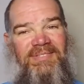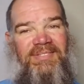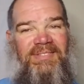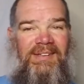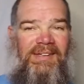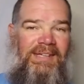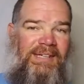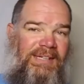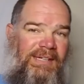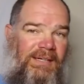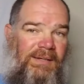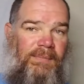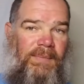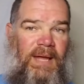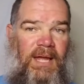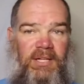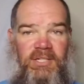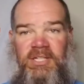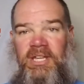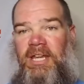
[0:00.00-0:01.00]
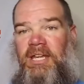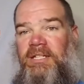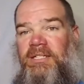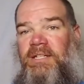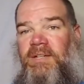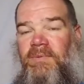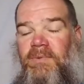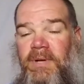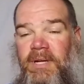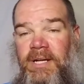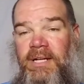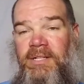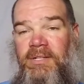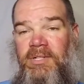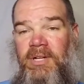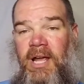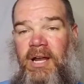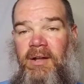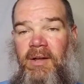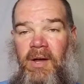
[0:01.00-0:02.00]
Thinking about changing when I
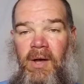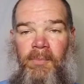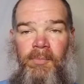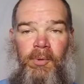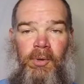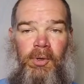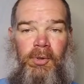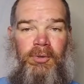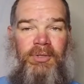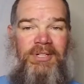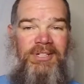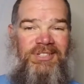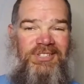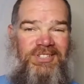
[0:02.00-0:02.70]
try to upload.